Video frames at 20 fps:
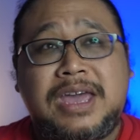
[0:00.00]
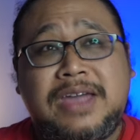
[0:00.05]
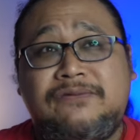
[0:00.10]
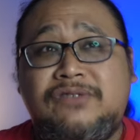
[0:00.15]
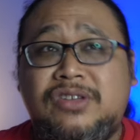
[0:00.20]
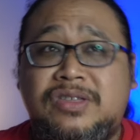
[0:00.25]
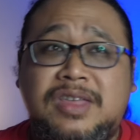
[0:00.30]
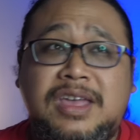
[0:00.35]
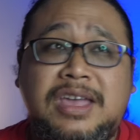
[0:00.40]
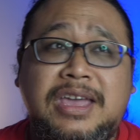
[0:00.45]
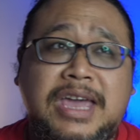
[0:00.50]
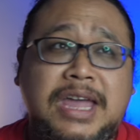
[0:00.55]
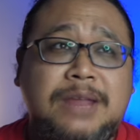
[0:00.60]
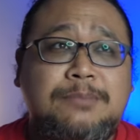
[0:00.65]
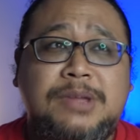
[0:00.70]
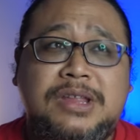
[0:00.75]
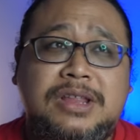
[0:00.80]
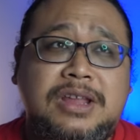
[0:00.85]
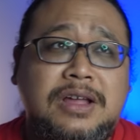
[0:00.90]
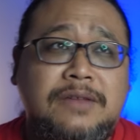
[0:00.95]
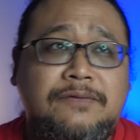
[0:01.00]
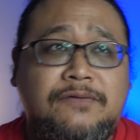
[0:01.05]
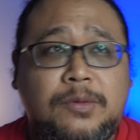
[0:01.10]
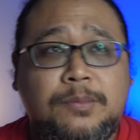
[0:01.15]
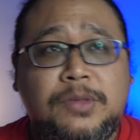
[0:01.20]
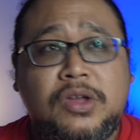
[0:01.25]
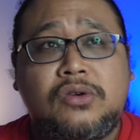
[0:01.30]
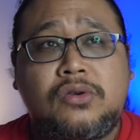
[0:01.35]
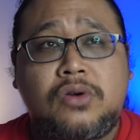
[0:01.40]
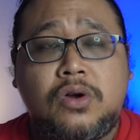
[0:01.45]
Everything can be done
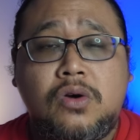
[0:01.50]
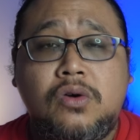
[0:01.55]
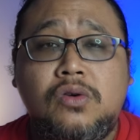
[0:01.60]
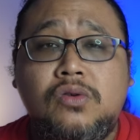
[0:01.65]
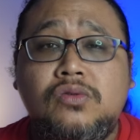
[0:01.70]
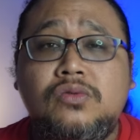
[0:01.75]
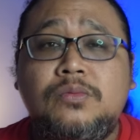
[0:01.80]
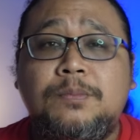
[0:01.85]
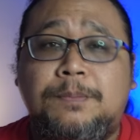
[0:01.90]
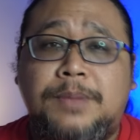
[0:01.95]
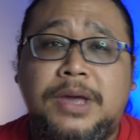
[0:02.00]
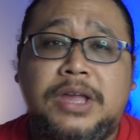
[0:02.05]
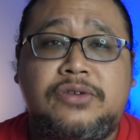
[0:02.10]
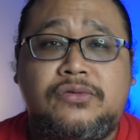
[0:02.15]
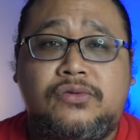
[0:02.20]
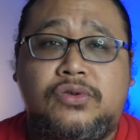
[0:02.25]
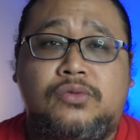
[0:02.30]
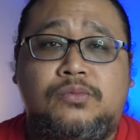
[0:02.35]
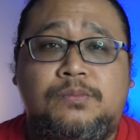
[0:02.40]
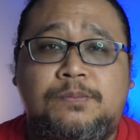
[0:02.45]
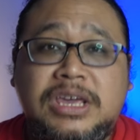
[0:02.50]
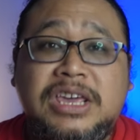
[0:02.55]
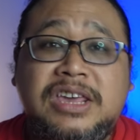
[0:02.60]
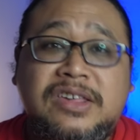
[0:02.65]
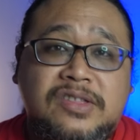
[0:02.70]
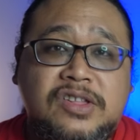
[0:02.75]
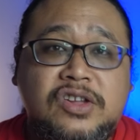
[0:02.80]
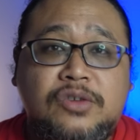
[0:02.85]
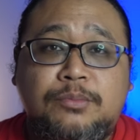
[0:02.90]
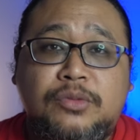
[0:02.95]
from your own bedroom.
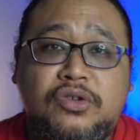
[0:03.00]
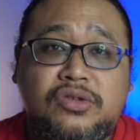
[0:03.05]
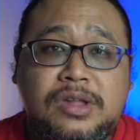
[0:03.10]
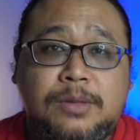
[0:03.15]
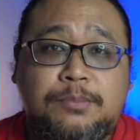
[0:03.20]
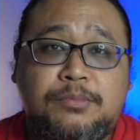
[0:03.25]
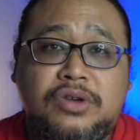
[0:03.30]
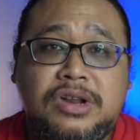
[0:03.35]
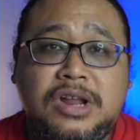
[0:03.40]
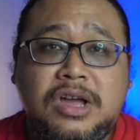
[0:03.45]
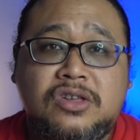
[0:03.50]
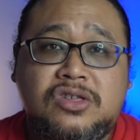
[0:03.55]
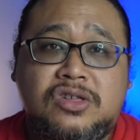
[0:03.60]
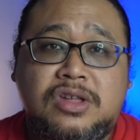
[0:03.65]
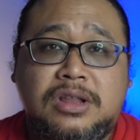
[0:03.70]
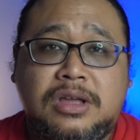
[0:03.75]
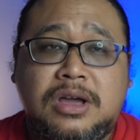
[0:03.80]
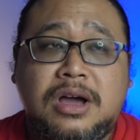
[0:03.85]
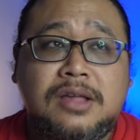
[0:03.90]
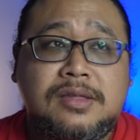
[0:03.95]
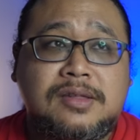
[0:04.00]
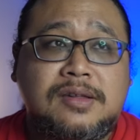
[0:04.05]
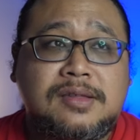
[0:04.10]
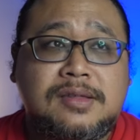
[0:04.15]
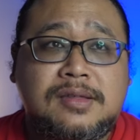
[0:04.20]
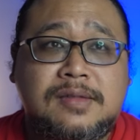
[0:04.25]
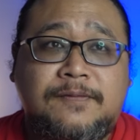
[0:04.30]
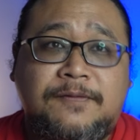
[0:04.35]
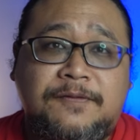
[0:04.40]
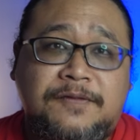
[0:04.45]
Easier music production
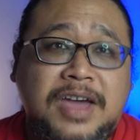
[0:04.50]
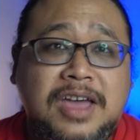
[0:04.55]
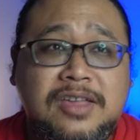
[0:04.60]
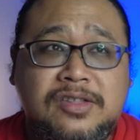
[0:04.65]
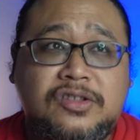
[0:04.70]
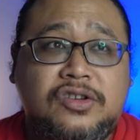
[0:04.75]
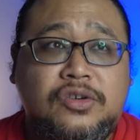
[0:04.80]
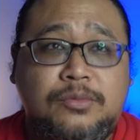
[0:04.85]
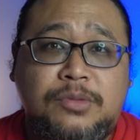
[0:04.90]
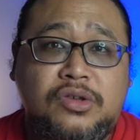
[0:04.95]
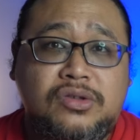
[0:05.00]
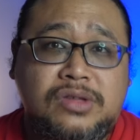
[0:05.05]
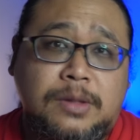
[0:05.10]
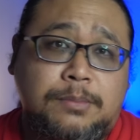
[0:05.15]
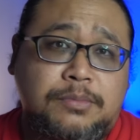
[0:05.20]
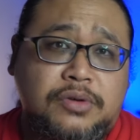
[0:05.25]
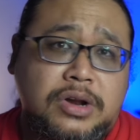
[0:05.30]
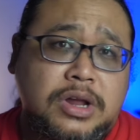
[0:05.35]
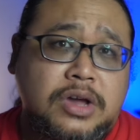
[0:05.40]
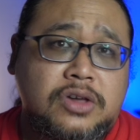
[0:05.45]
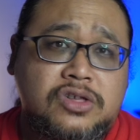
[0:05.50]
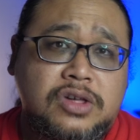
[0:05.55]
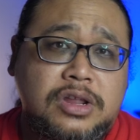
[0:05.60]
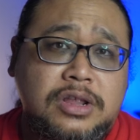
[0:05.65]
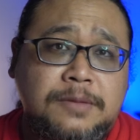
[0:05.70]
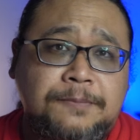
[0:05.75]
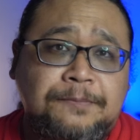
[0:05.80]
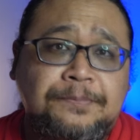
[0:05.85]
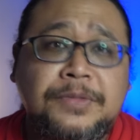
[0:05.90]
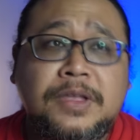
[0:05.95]
causes faster music
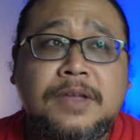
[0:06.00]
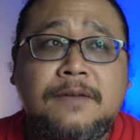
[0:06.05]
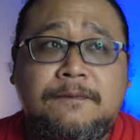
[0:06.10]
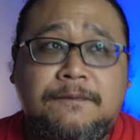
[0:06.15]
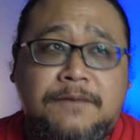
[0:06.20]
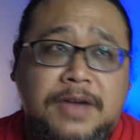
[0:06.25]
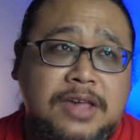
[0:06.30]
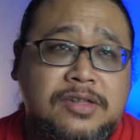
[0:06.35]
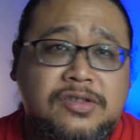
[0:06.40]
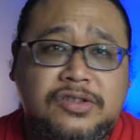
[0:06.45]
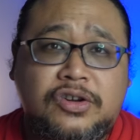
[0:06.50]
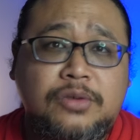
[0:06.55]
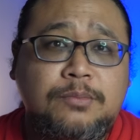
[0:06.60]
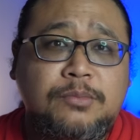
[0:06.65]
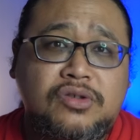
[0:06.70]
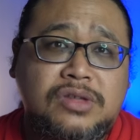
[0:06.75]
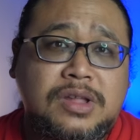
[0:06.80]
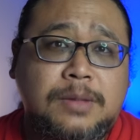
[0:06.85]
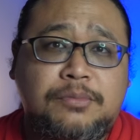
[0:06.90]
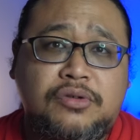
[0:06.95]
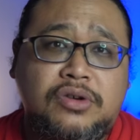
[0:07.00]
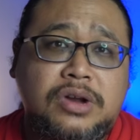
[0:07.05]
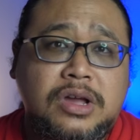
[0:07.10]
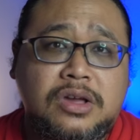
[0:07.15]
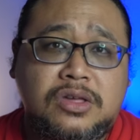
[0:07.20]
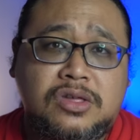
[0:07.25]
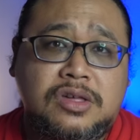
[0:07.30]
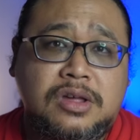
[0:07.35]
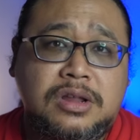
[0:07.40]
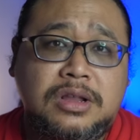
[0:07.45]
production. Faster music
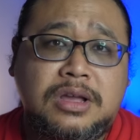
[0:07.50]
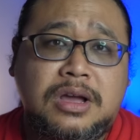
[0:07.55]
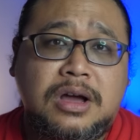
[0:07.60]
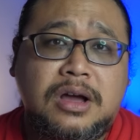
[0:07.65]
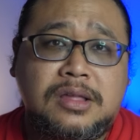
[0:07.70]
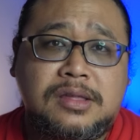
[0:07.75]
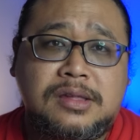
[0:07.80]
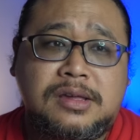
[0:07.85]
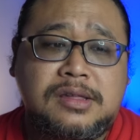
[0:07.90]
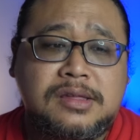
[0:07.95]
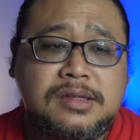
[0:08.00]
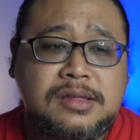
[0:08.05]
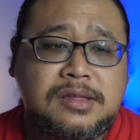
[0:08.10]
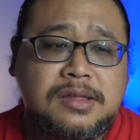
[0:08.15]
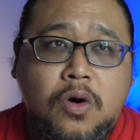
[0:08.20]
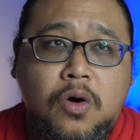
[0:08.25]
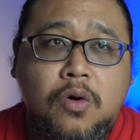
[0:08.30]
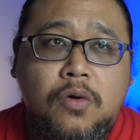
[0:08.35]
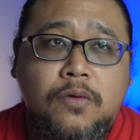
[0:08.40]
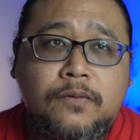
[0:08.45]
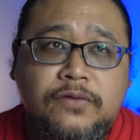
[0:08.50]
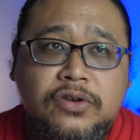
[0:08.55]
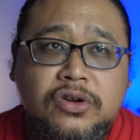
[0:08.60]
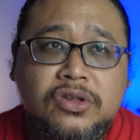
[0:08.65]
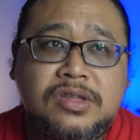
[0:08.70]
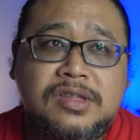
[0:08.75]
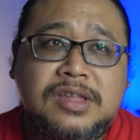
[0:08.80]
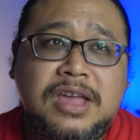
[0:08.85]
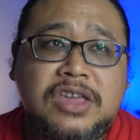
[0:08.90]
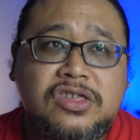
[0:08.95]
production causes
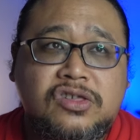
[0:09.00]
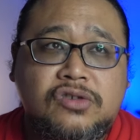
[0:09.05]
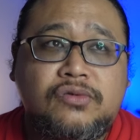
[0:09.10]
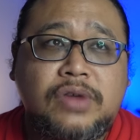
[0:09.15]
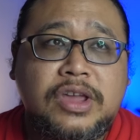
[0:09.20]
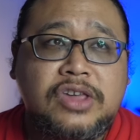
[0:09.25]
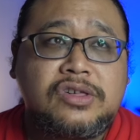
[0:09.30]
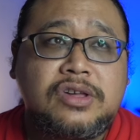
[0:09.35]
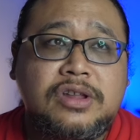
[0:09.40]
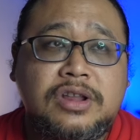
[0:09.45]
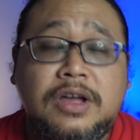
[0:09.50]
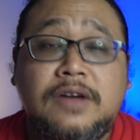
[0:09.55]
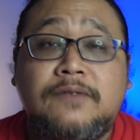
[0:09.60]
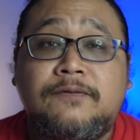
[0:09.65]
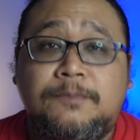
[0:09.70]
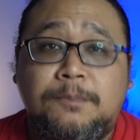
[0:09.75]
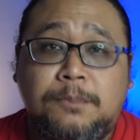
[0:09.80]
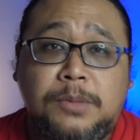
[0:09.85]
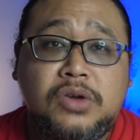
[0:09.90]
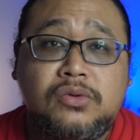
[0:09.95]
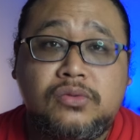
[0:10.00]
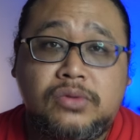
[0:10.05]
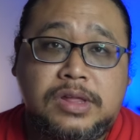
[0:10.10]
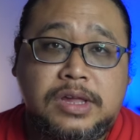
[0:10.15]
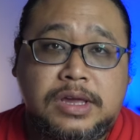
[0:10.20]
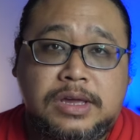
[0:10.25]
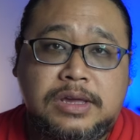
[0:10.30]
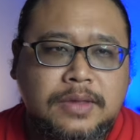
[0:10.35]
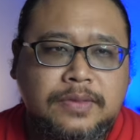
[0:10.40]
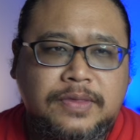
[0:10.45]
oversaturation of
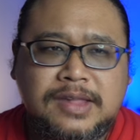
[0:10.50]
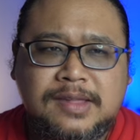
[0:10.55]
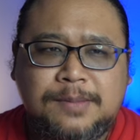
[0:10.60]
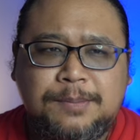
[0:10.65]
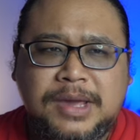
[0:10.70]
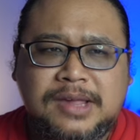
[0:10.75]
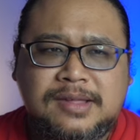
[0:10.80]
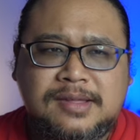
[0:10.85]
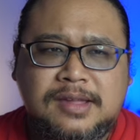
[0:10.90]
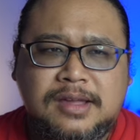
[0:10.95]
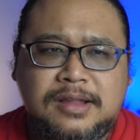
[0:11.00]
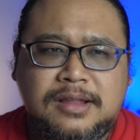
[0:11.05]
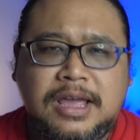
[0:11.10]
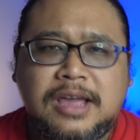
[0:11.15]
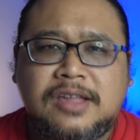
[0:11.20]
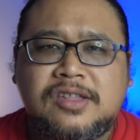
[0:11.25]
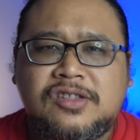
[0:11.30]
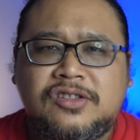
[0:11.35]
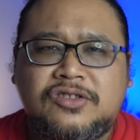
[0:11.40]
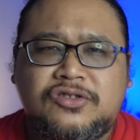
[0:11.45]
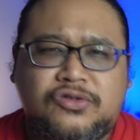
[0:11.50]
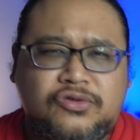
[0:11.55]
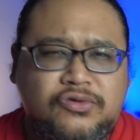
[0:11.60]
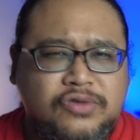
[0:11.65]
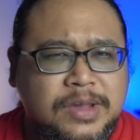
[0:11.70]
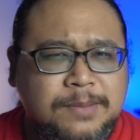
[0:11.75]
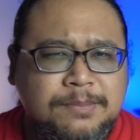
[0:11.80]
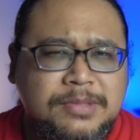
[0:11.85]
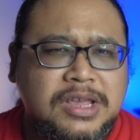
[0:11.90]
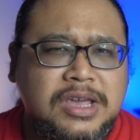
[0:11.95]
music. This makes it
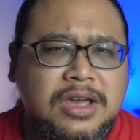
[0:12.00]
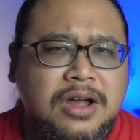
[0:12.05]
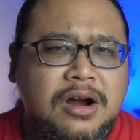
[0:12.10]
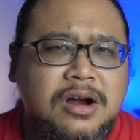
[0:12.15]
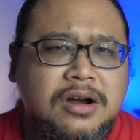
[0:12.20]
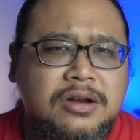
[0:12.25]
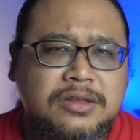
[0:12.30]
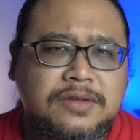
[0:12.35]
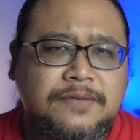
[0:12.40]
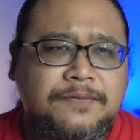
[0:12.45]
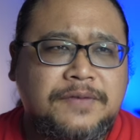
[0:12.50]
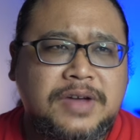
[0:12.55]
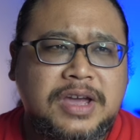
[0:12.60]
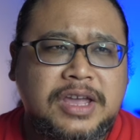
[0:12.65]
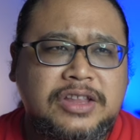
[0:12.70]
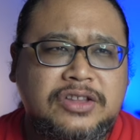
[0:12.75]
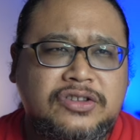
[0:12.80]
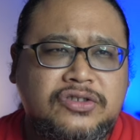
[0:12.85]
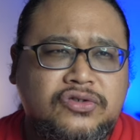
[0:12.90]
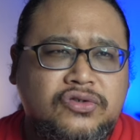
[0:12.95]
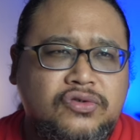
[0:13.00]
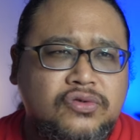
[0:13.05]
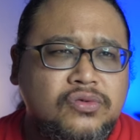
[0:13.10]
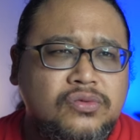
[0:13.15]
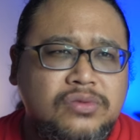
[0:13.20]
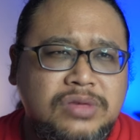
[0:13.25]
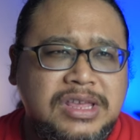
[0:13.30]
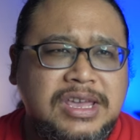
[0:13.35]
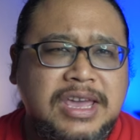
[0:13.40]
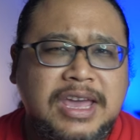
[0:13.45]
extremely hard to find
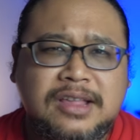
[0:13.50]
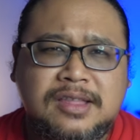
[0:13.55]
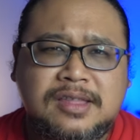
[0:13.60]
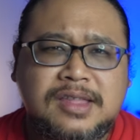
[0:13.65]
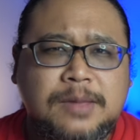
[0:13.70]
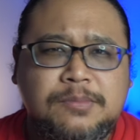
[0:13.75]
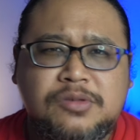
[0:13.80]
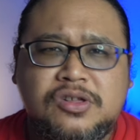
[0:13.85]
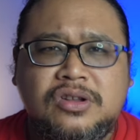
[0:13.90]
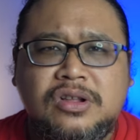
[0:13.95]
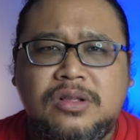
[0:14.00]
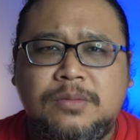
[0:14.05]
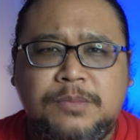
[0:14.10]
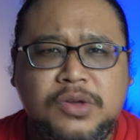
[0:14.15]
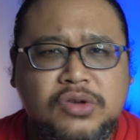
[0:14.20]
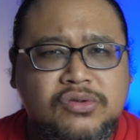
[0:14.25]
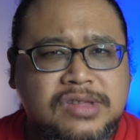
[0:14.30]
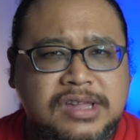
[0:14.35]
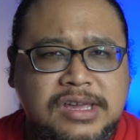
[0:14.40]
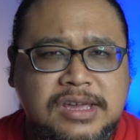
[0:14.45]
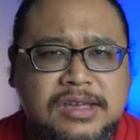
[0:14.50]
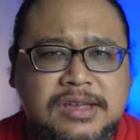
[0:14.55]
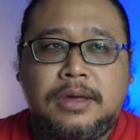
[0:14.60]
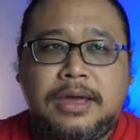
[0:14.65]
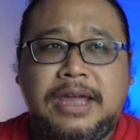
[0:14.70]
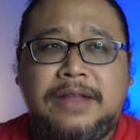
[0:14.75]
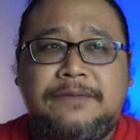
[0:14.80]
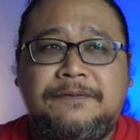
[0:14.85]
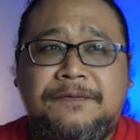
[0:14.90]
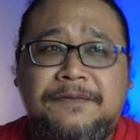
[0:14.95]
truly exceptional music.
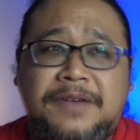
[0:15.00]
And